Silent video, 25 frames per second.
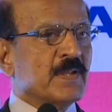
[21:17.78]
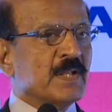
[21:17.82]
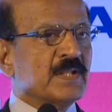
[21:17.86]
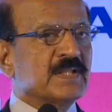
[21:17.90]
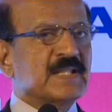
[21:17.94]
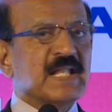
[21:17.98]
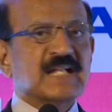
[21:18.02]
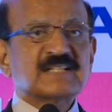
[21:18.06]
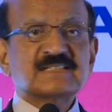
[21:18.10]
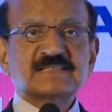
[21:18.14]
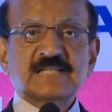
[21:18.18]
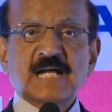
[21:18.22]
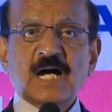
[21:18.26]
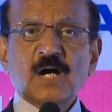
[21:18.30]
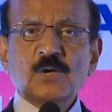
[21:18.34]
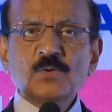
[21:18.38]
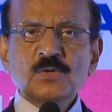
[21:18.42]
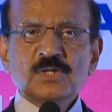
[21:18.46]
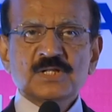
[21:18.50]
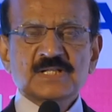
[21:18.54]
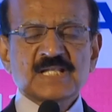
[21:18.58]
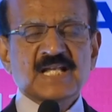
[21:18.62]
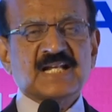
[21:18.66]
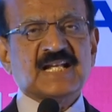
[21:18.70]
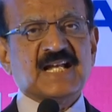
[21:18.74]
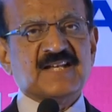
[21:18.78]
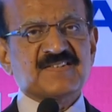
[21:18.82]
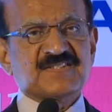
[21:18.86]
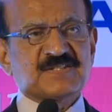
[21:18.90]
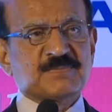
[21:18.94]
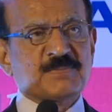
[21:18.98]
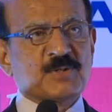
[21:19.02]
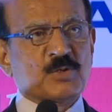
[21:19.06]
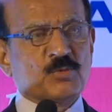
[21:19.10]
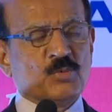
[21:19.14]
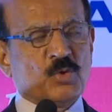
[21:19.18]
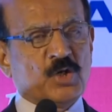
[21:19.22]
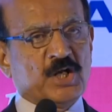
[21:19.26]
That's how the
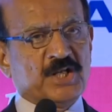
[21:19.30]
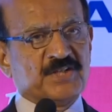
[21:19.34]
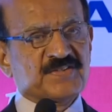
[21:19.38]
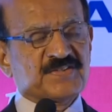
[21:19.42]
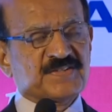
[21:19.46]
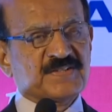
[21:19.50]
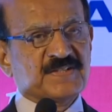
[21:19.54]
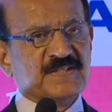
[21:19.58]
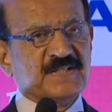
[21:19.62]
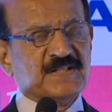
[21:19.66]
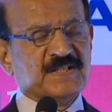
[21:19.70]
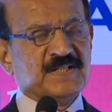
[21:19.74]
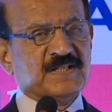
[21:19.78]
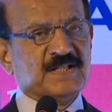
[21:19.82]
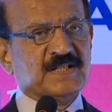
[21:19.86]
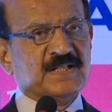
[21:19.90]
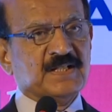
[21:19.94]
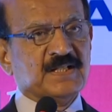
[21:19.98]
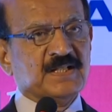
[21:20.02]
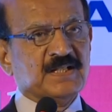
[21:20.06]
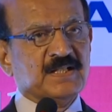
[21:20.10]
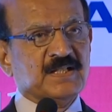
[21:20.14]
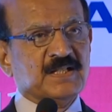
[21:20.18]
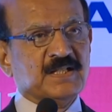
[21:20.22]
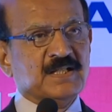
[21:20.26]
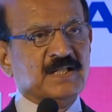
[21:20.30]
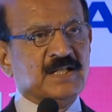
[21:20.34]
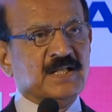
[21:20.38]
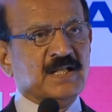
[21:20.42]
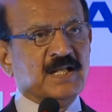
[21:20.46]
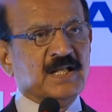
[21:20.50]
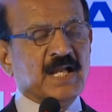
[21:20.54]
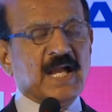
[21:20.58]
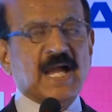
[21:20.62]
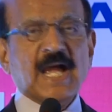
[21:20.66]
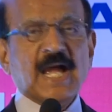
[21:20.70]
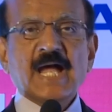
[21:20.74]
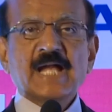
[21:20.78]
customer was.
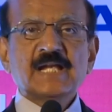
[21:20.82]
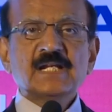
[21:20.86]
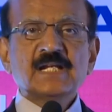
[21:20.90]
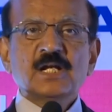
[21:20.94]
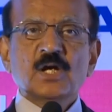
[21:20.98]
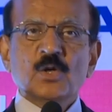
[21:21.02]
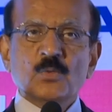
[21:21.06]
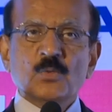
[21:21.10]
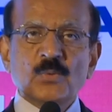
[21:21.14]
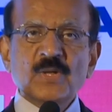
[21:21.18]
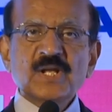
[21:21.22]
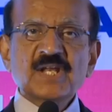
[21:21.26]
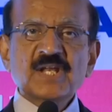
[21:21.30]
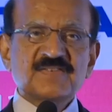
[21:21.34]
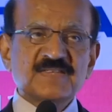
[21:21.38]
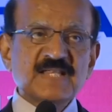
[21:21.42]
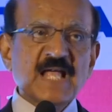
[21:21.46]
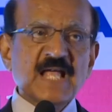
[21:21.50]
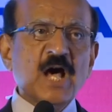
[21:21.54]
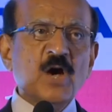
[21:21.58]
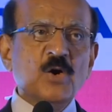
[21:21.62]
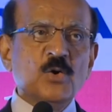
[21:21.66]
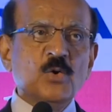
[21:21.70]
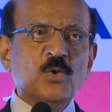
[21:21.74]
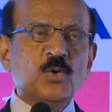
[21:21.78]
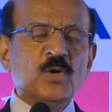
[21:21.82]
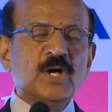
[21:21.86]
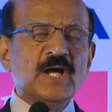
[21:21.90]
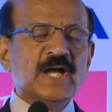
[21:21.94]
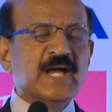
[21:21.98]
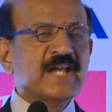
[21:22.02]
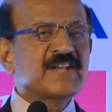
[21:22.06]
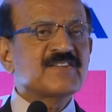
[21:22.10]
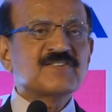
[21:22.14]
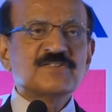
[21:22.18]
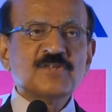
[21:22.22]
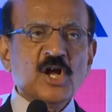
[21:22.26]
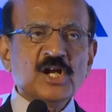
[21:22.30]
And whereas now,
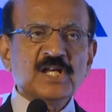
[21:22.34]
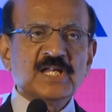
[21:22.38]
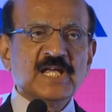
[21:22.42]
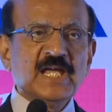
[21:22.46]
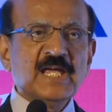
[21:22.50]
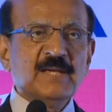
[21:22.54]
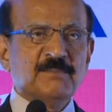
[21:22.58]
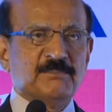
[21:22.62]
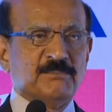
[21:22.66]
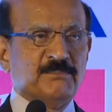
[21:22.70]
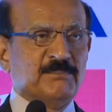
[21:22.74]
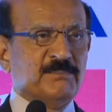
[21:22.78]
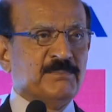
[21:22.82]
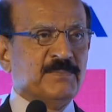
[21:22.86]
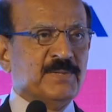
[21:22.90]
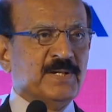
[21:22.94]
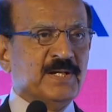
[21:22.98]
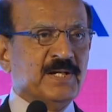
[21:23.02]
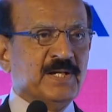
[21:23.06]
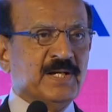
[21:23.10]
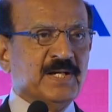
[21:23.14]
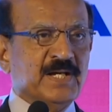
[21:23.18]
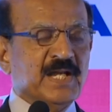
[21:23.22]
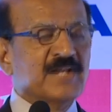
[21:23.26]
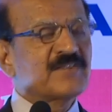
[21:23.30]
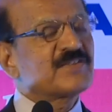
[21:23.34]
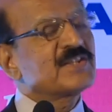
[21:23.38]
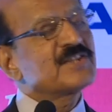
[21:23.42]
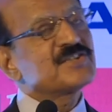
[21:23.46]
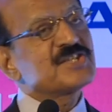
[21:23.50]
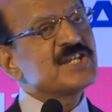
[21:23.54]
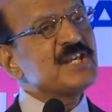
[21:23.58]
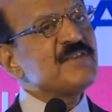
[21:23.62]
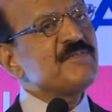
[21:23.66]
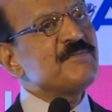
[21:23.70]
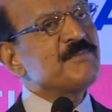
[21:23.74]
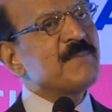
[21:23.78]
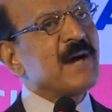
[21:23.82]
it's not him. It's the
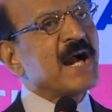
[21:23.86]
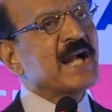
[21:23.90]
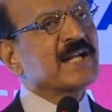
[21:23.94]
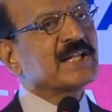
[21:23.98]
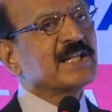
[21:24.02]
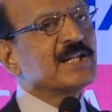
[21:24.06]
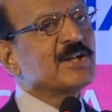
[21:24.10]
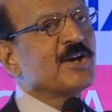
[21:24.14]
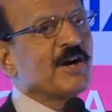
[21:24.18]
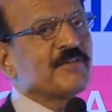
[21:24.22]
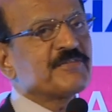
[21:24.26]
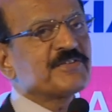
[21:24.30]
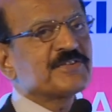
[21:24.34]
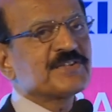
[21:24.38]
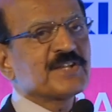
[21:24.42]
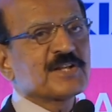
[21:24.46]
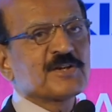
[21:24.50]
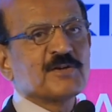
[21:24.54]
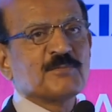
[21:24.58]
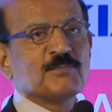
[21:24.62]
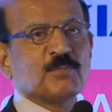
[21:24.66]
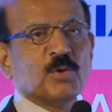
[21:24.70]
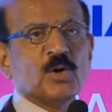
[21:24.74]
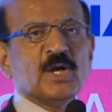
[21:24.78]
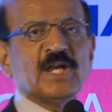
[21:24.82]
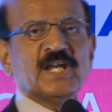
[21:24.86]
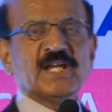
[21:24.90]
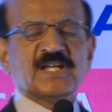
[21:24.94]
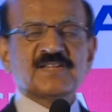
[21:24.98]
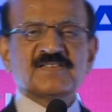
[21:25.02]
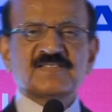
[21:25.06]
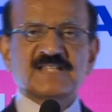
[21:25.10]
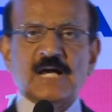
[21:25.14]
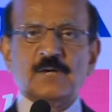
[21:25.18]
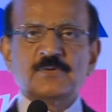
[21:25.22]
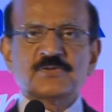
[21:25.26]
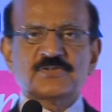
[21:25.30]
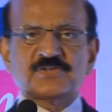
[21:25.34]
chief marketing officer of Boeing is
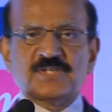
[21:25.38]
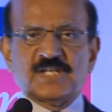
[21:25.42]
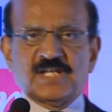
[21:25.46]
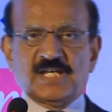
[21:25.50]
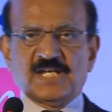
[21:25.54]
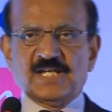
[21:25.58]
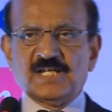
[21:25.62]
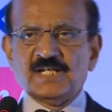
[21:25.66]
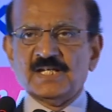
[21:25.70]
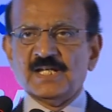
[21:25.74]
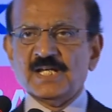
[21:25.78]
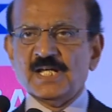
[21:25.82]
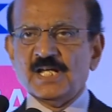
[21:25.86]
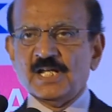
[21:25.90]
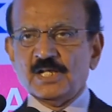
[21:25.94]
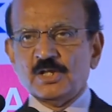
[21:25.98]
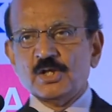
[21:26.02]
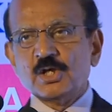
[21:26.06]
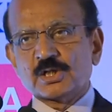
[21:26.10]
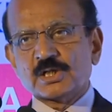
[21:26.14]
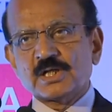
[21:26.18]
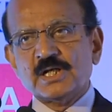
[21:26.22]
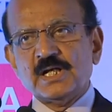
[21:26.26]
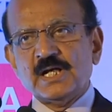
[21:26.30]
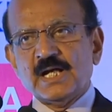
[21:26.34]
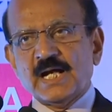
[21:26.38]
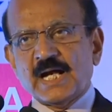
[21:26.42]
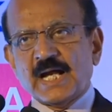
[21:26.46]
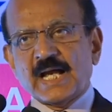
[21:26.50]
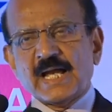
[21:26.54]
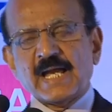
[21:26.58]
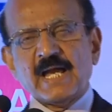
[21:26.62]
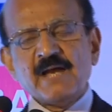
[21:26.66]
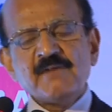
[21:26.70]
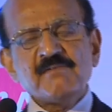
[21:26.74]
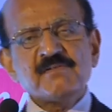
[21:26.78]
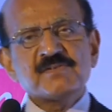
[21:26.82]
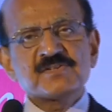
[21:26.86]
now saying, look, I
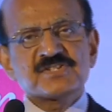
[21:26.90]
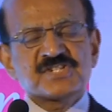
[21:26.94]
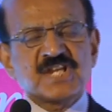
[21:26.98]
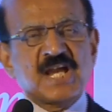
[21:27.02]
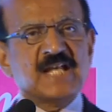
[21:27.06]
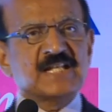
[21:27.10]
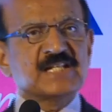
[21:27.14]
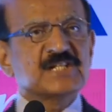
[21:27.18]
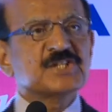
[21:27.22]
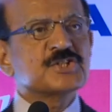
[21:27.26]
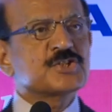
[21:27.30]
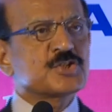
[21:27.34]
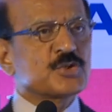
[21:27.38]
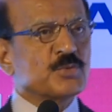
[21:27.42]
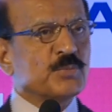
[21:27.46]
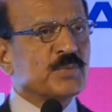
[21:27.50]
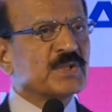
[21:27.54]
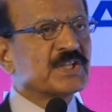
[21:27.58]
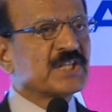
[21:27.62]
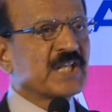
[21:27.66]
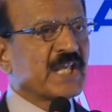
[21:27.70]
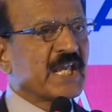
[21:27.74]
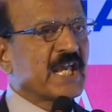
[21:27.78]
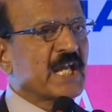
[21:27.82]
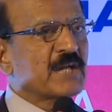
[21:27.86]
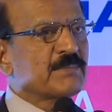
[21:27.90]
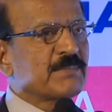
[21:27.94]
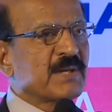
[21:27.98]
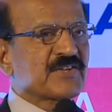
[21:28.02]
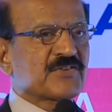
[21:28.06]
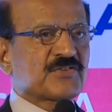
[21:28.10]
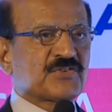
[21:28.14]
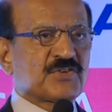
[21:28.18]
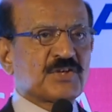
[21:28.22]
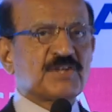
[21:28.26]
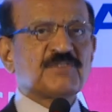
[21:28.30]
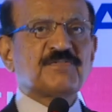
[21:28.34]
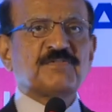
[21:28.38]
have a challenge with the
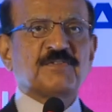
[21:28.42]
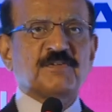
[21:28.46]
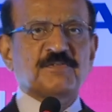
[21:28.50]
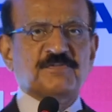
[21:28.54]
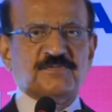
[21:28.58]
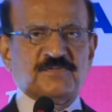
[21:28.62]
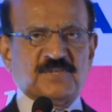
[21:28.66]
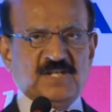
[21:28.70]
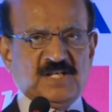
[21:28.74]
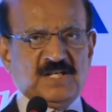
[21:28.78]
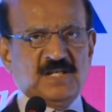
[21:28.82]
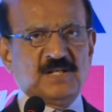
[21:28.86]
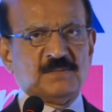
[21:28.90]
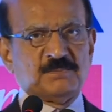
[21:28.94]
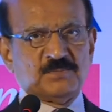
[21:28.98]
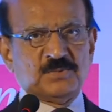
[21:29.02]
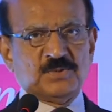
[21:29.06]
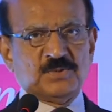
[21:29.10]
Airbus 350.